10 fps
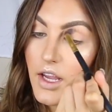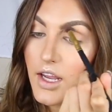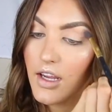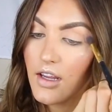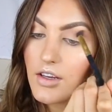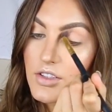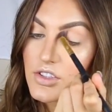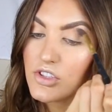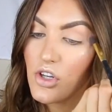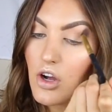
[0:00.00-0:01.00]
and
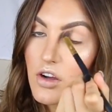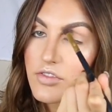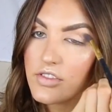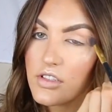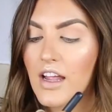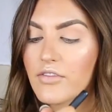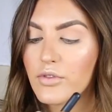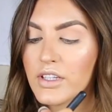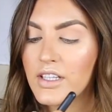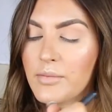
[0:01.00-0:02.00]
soft. I've
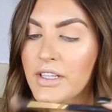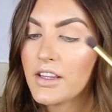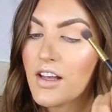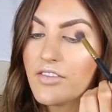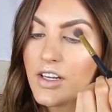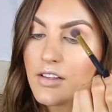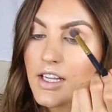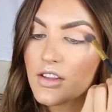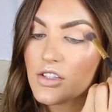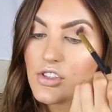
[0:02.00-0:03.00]
really been loving
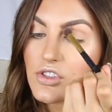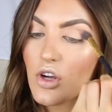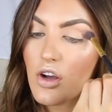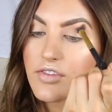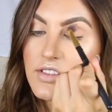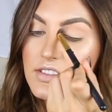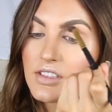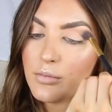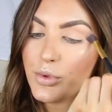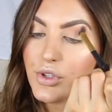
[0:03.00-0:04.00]
like the soft,
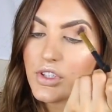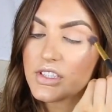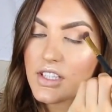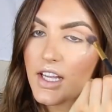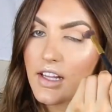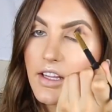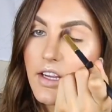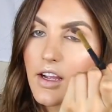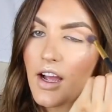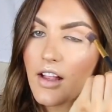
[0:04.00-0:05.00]
simple looks
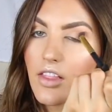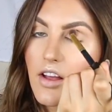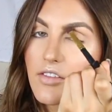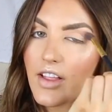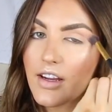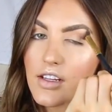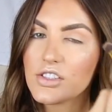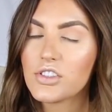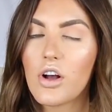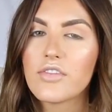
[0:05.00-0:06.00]
lately. I love like a
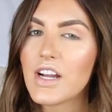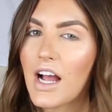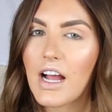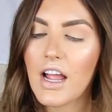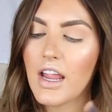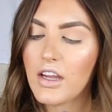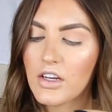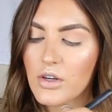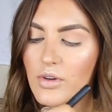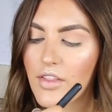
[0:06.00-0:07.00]
soft eye, you
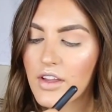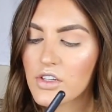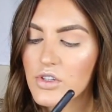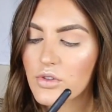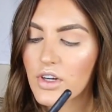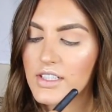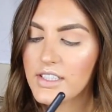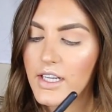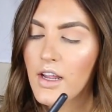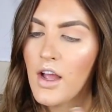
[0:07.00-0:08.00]
know, nothing too
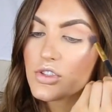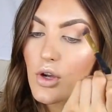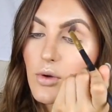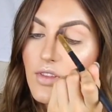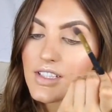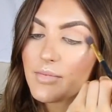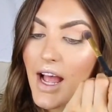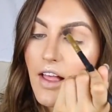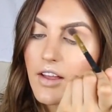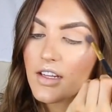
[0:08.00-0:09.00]
crazy. So this
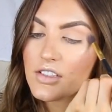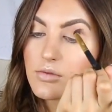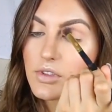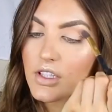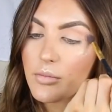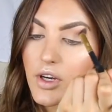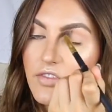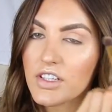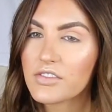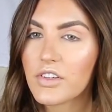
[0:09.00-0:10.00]
palette is really
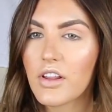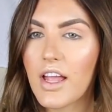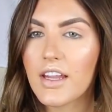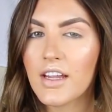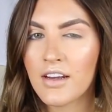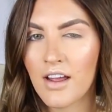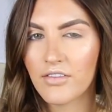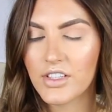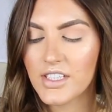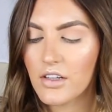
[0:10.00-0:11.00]
perfect for like an
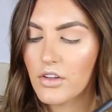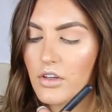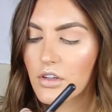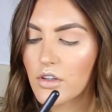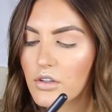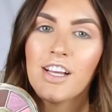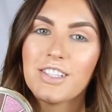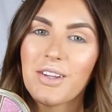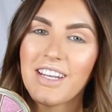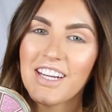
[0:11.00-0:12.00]
everyday look.
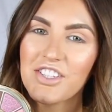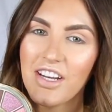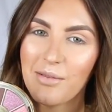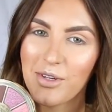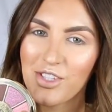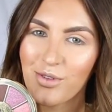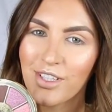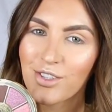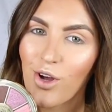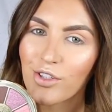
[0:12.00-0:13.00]
So the next shade I'm gonna do
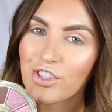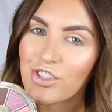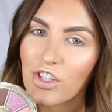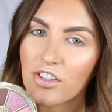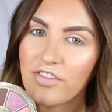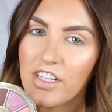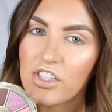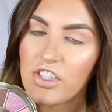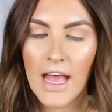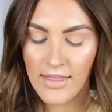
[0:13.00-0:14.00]
is called
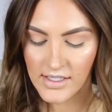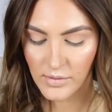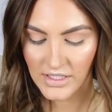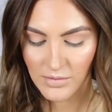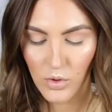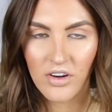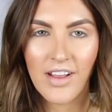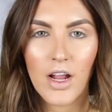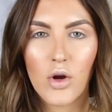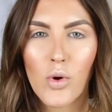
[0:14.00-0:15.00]
Starfish, and this one is more of
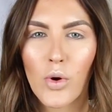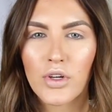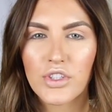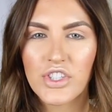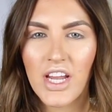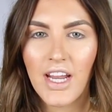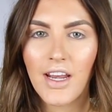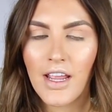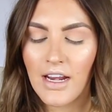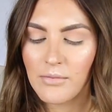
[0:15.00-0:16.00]
like a coral
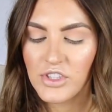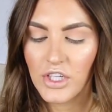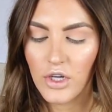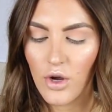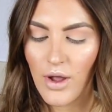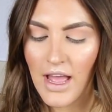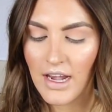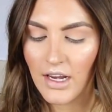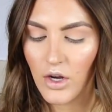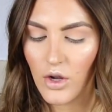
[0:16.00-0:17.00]
shade, and I'm just gonna go
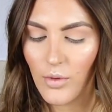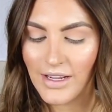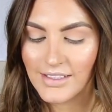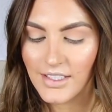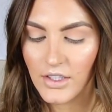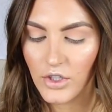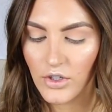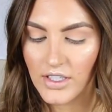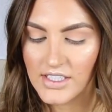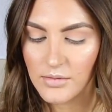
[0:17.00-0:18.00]
ahead and go inside the
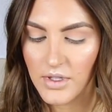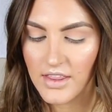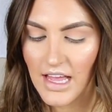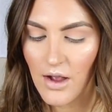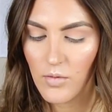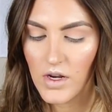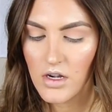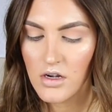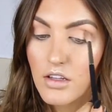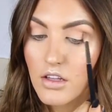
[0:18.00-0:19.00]
crease with that
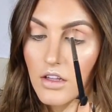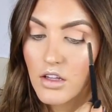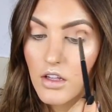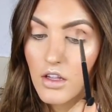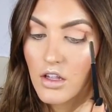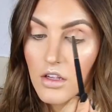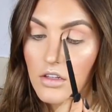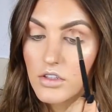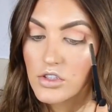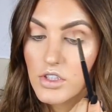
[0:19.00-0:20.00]
one,
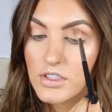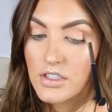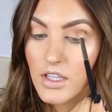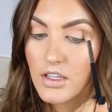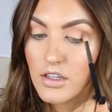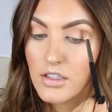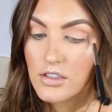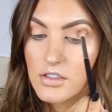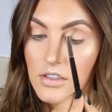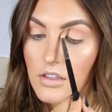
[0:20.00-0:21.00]
just like
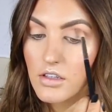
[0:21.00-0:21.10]
this.